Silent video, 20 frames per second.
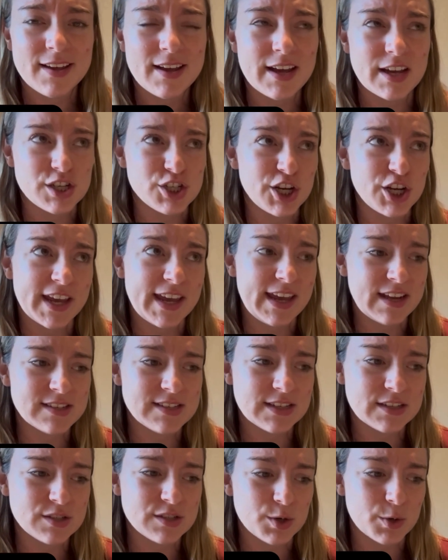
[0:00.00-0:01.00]
a
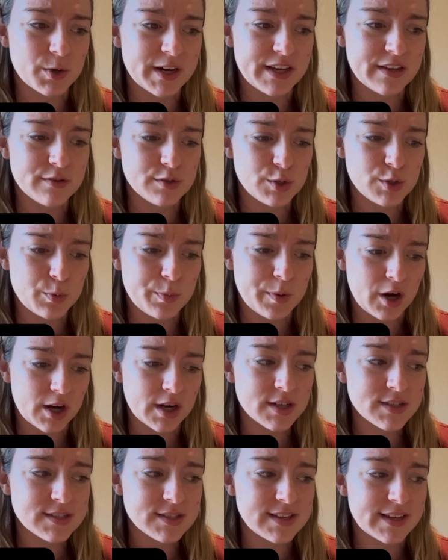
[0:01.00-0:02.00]
gigantic story in 2
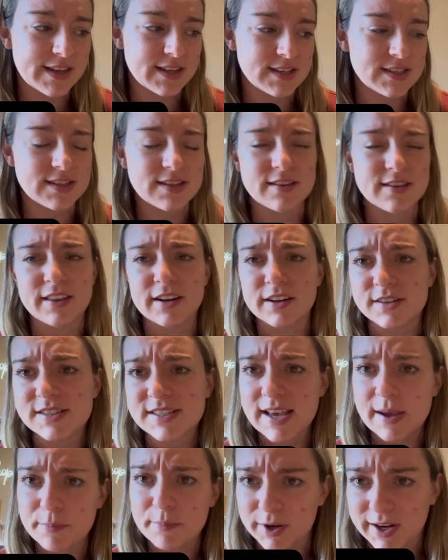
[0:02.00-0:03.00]
parts. They're
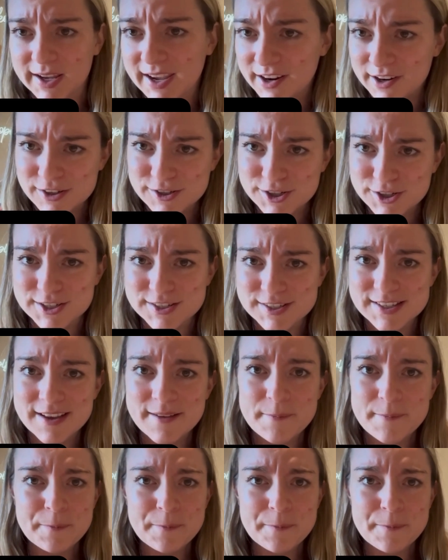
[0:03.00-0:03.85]
separate characters.